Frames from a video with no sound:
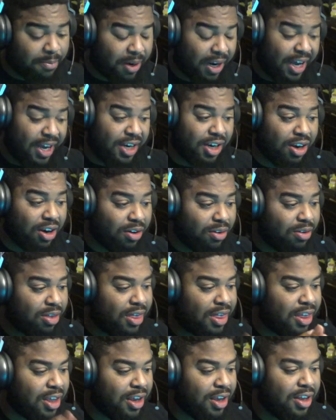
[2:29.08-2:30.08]
but I know
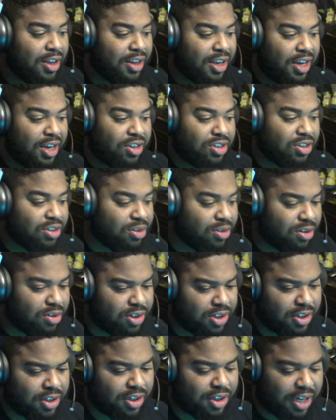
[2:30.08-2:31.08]
the
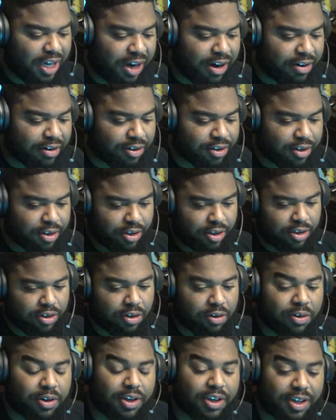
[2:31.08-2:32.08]
introducing characters,
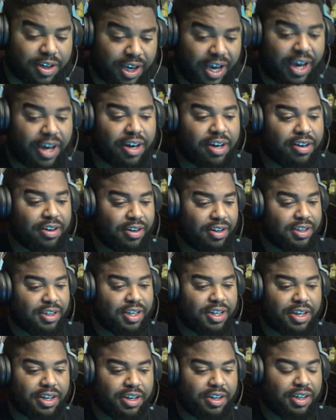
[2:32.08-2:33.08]
Cloak and Dagger is
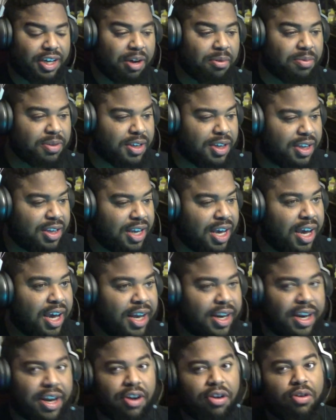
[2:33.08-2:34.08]
in there. They was they
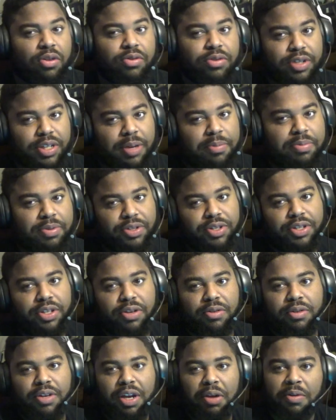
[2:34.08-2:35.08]
had their own separate
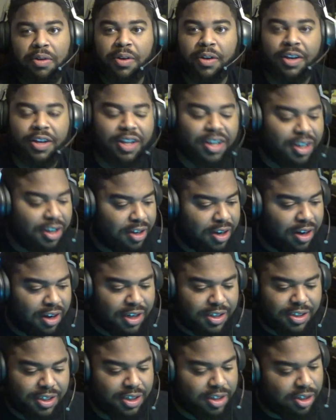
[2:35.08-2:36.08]
show. They, you know,
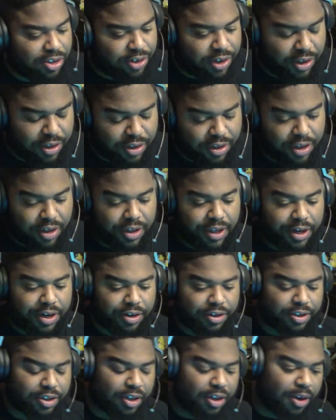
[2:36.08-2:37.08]
I seen the trailers of
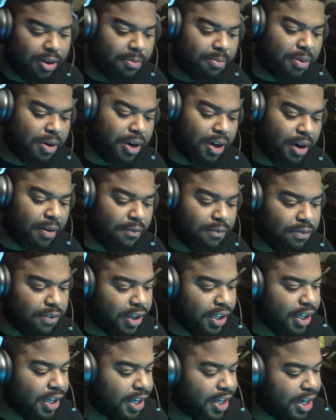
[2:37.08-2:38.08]
theirs, but I'm
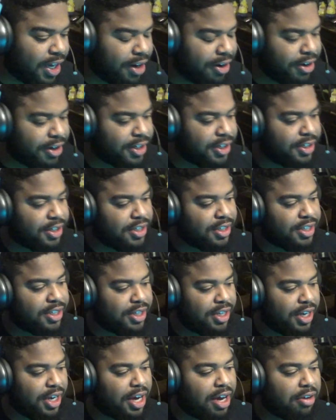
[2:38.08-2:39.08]
really curious to
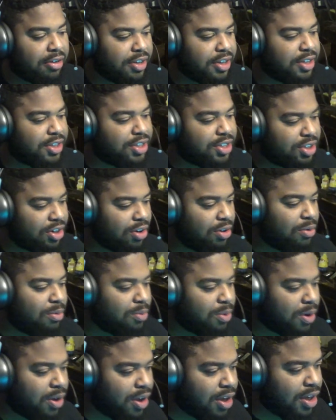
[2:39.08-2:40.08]
see how this show
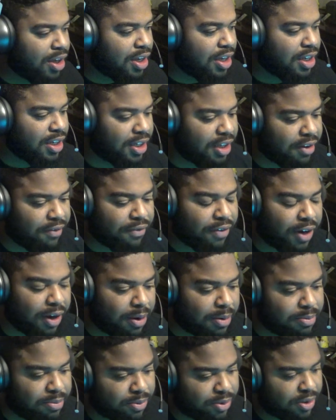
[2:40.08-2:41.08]
would live
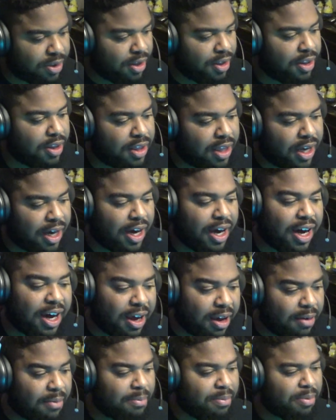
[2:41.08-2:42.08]
up to the
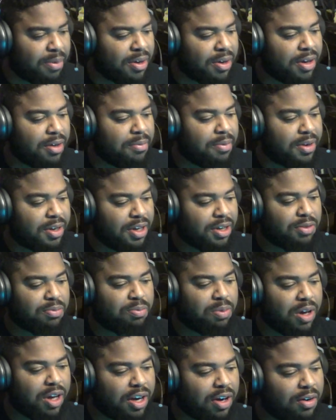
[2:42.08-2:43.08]
hype because
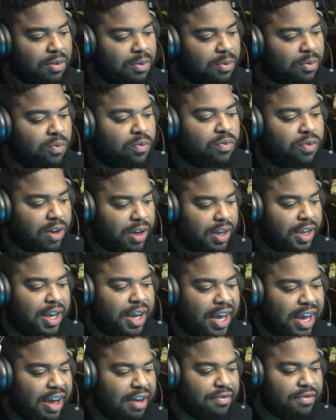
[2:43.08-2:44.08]
we don't really
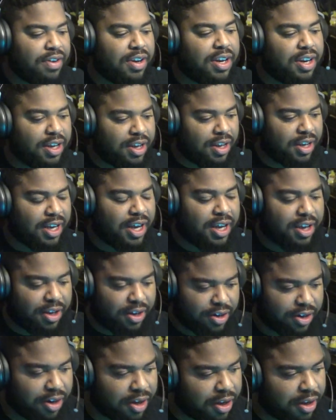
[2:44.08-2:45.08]
have any
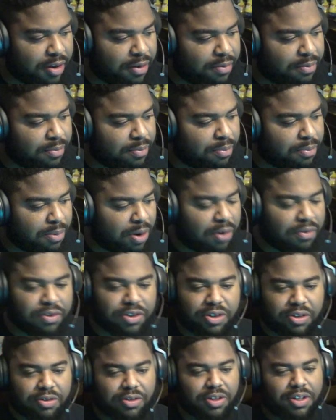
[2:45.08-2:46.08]
like good Marvel
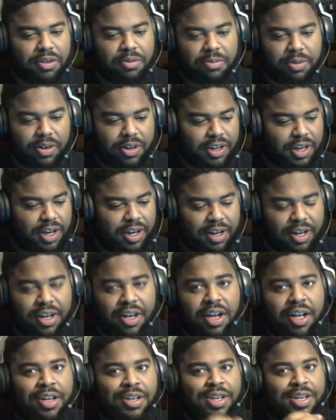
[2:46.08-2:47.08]
shows anywhere. Like
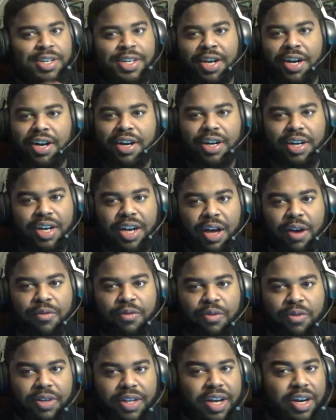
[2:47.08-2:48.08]
the
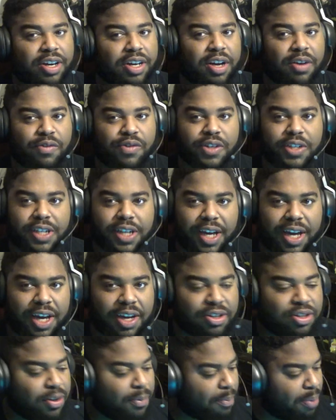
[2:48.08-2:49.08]
Daredevil, Daredevil
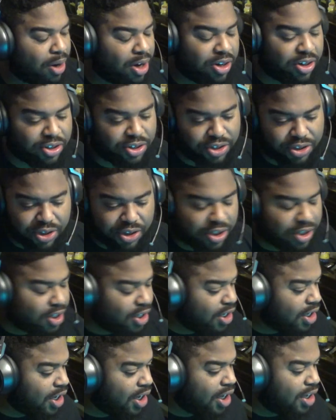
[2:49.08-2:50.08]
canceled. Punisher
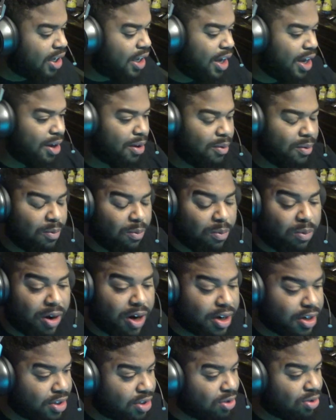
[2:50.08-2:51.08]
like,
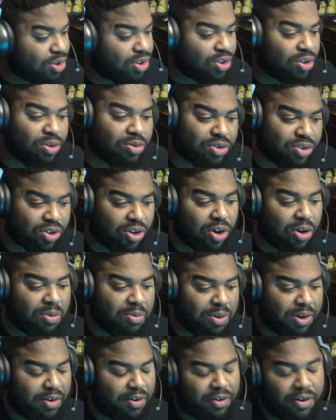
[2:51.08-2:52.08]
where's those shows
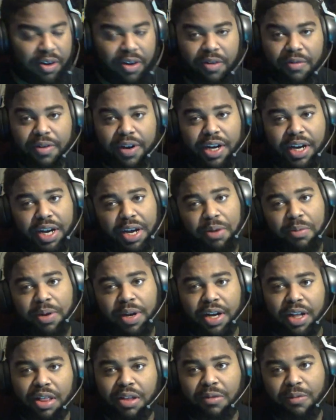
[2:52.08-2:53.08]
going? Right now, we
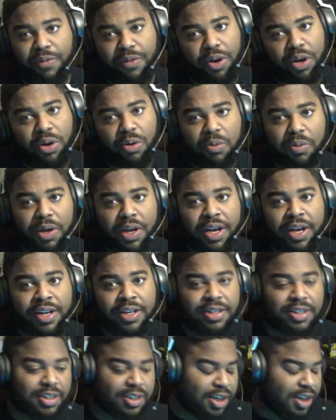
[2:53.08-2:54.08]
got the
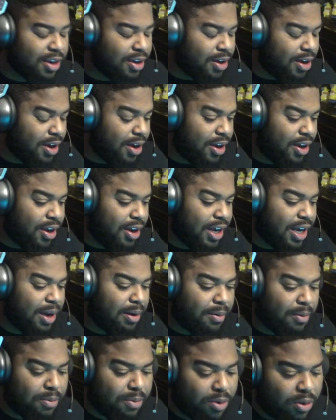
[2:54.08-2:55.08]
Runaways.
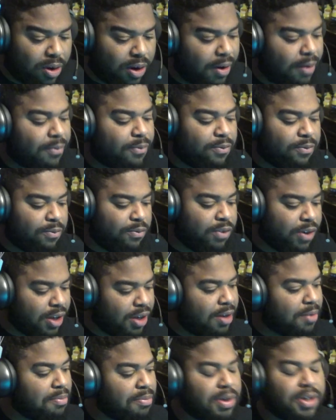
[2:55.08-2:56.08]
Uh, I'm gonna
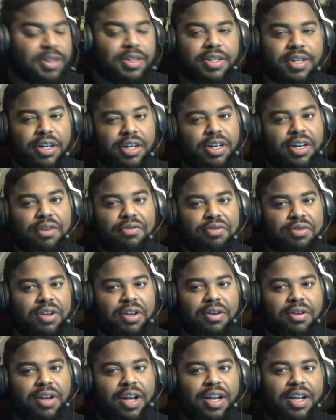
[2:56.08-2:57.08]
really miss Daredevil
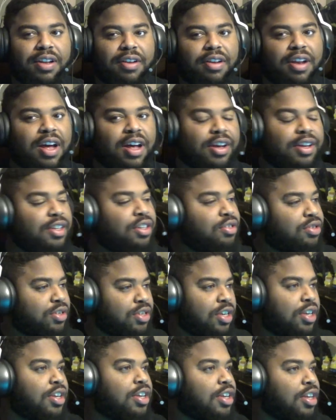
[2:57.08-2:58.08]
though. I, I
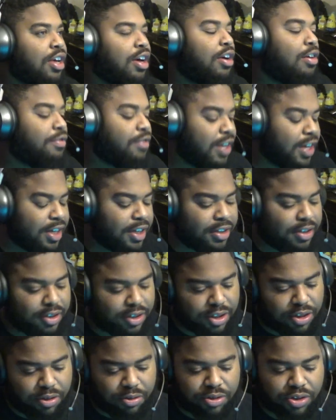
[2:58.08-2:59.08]
used to love that
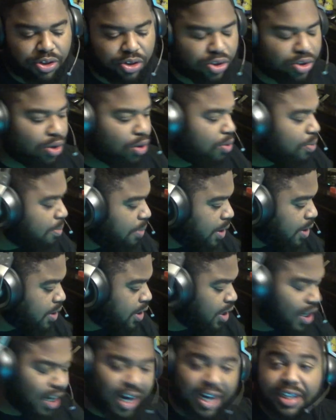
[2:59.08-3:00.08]
show so much.
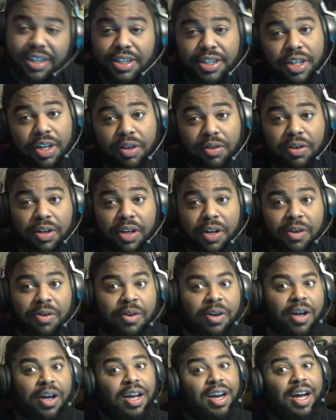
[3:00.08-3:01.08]
I still
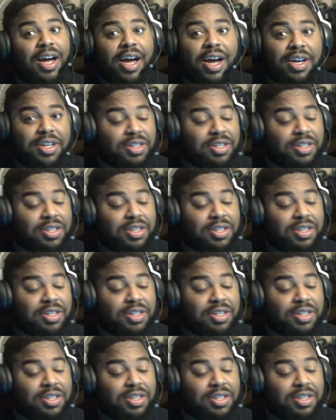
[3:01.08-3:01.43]
do, and I